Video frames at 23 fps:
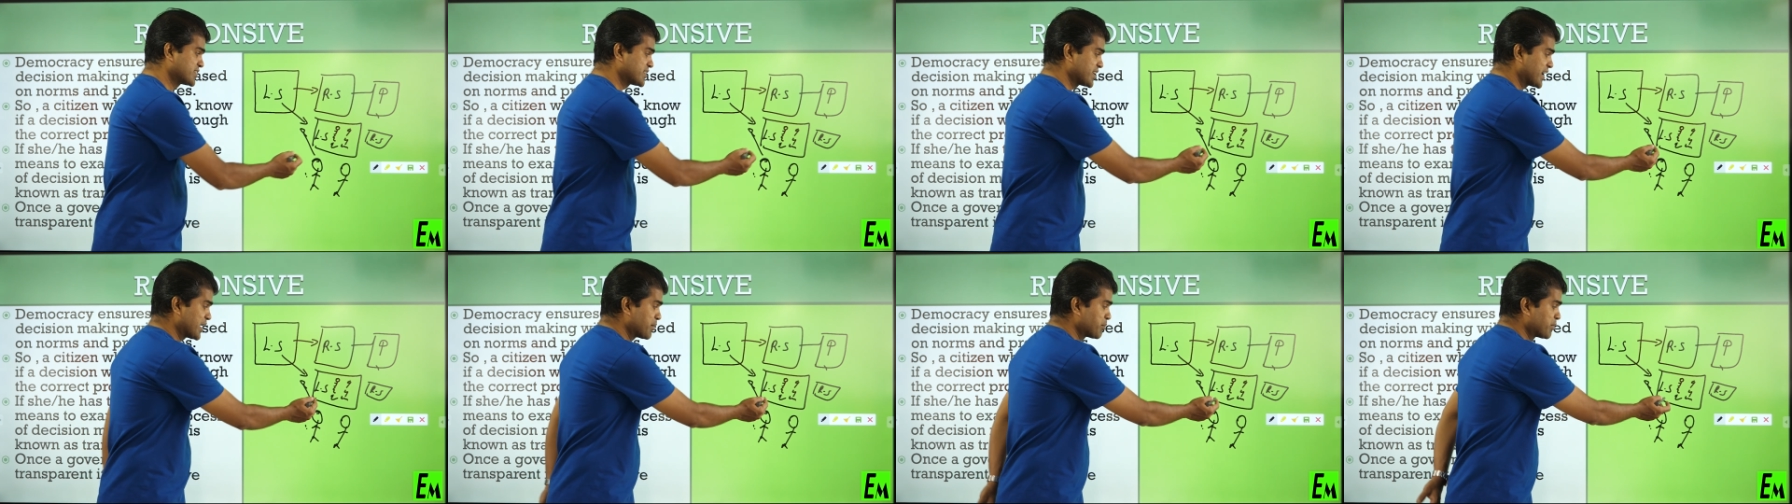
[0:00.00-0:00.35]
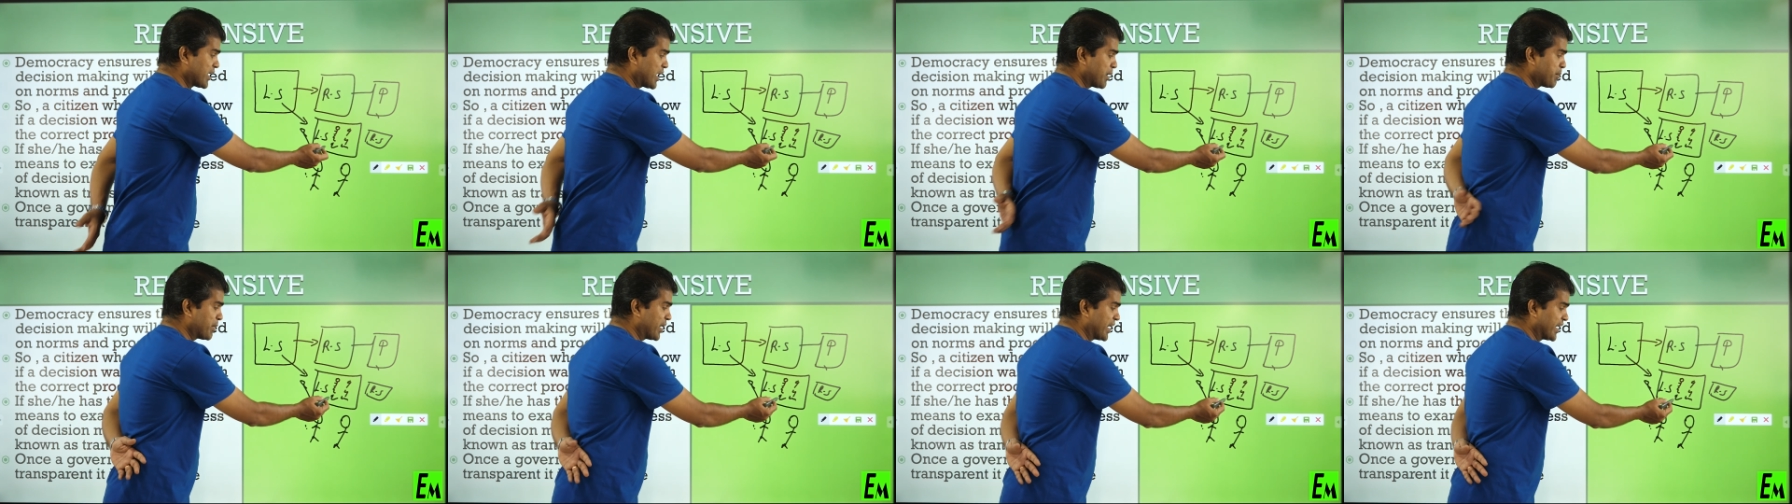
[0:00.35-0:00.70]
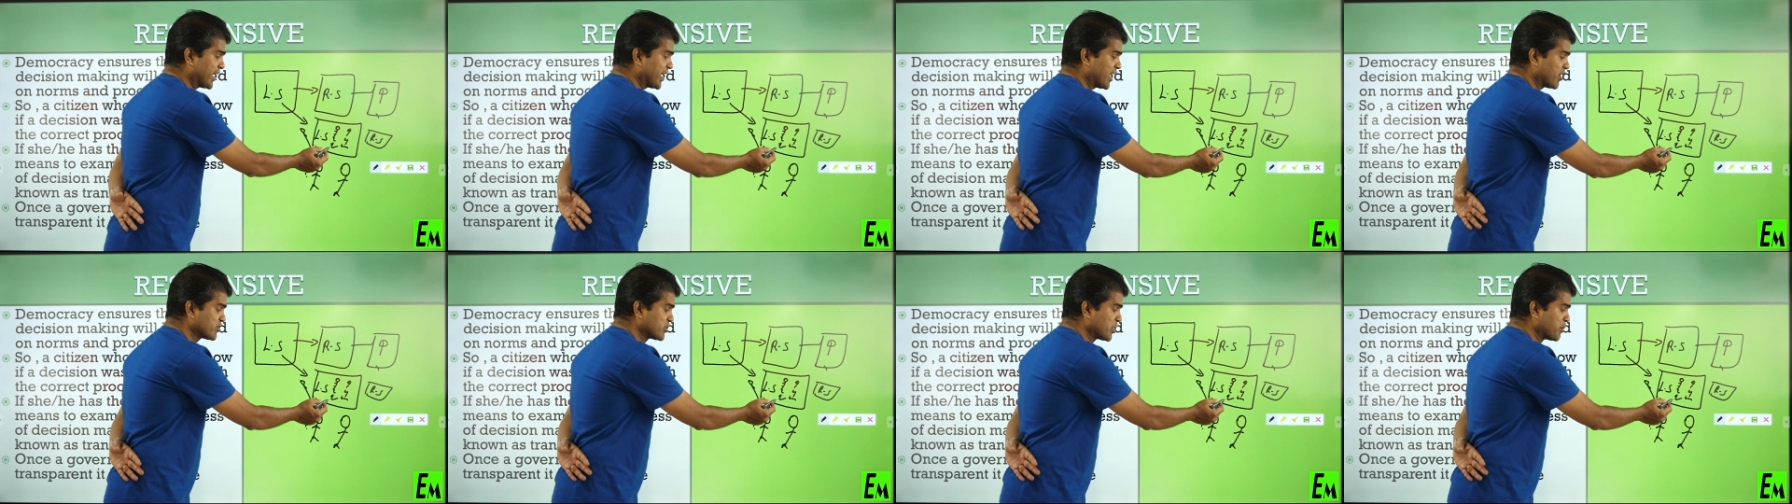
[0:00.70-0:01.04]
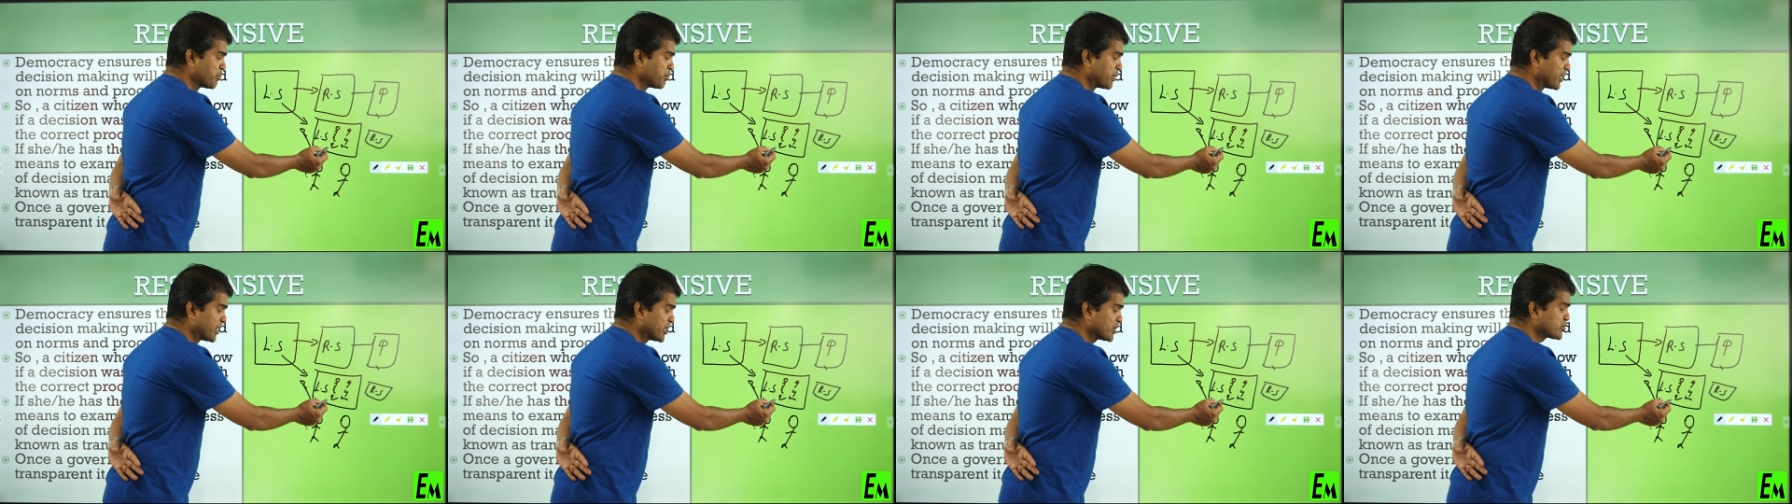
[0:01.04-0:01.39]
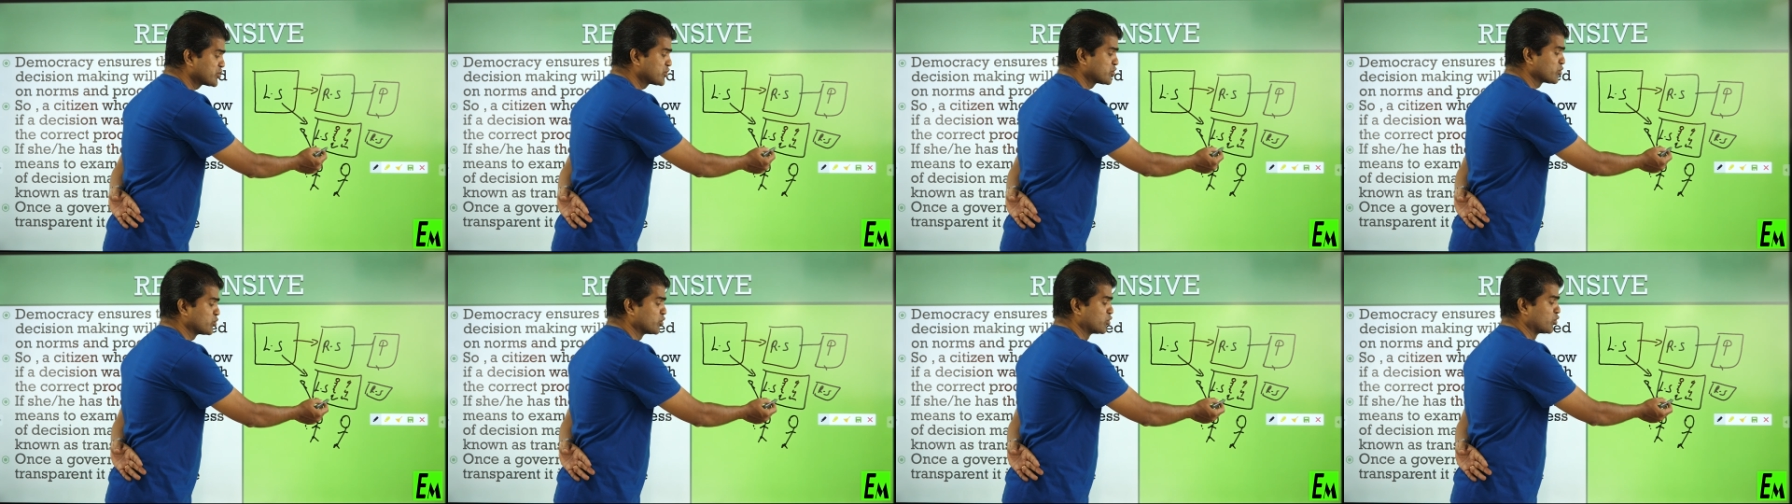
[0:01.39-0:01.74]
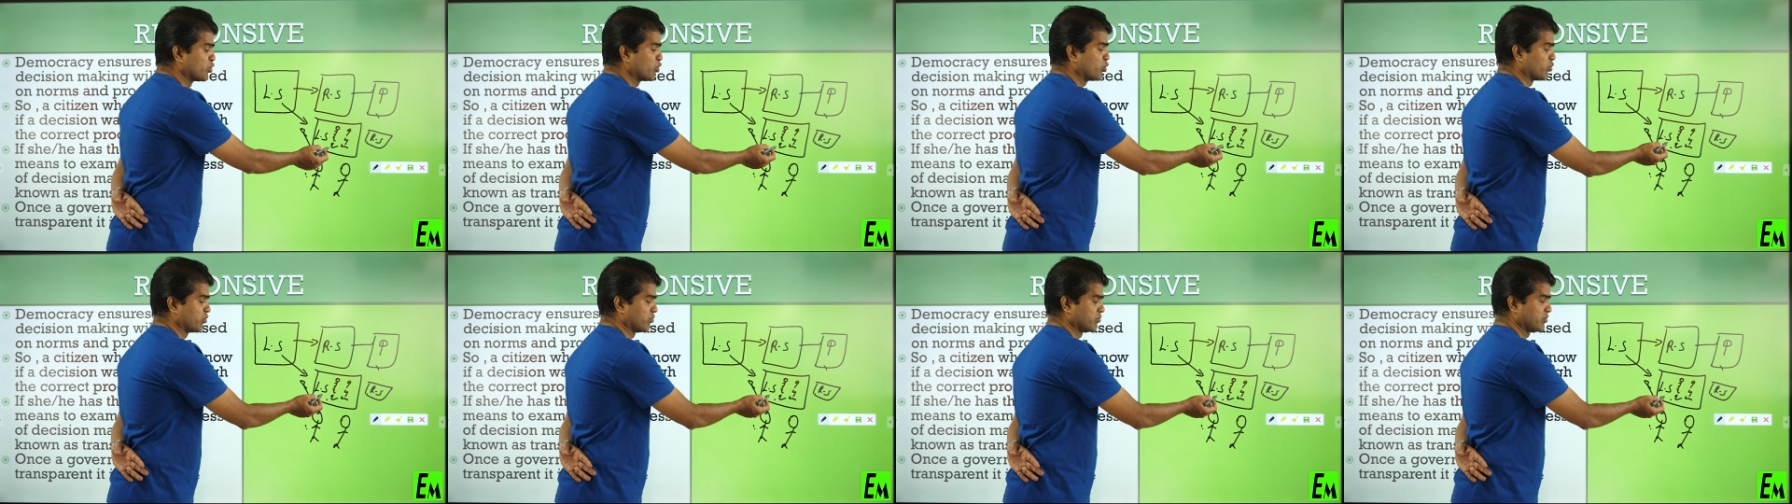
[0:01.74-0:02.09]
same time I have the means to
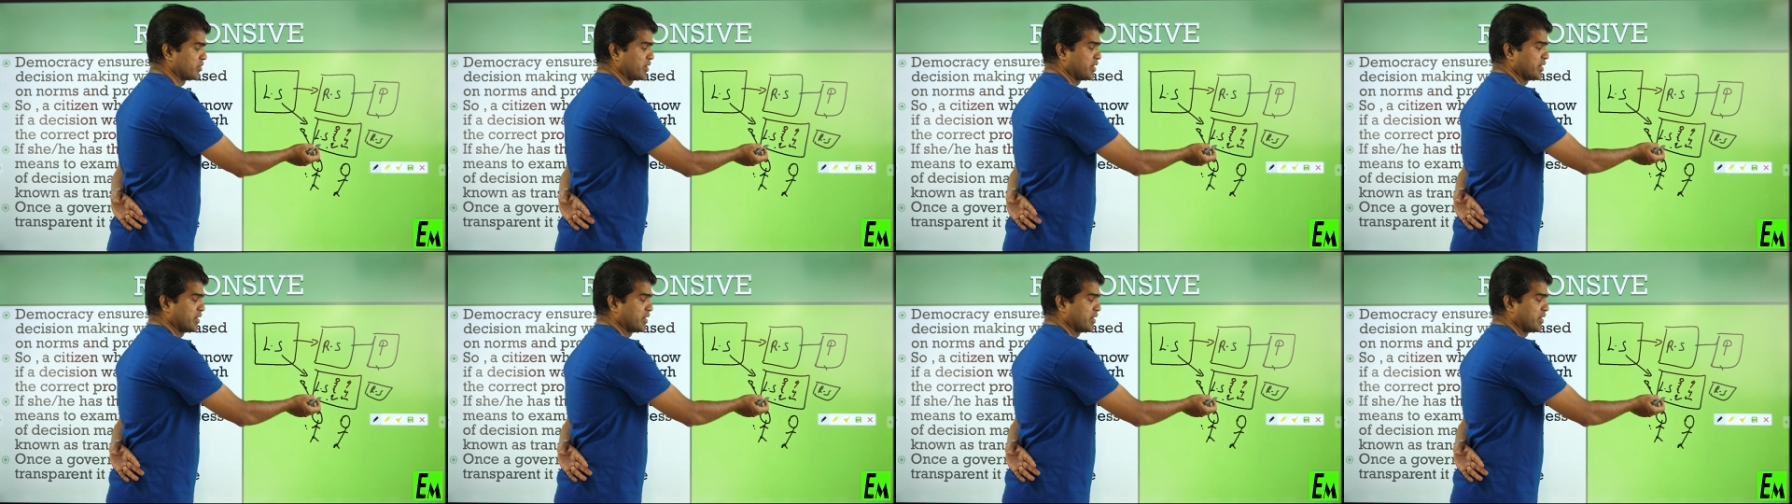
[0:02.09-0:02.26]
know.